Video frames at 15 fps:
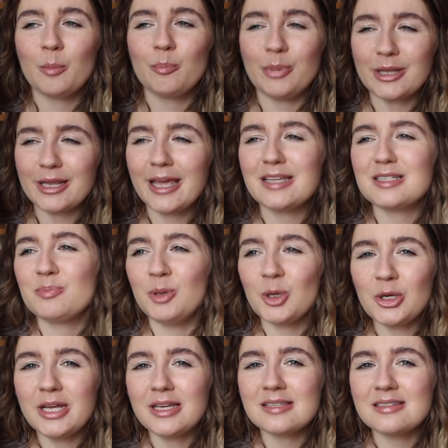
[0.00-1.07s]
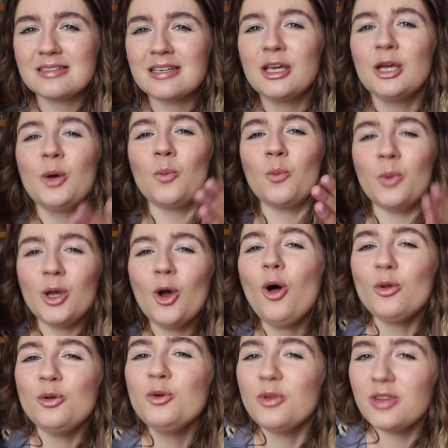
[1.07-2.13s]
but let's be honest, we
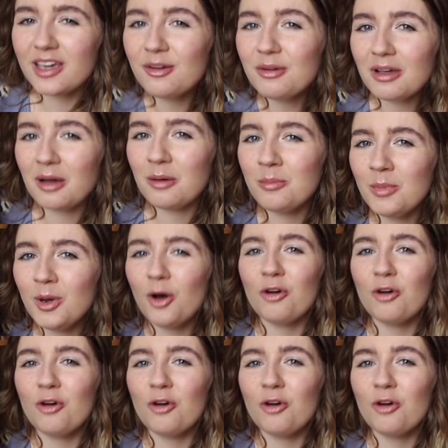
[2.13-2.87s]
all know the outcome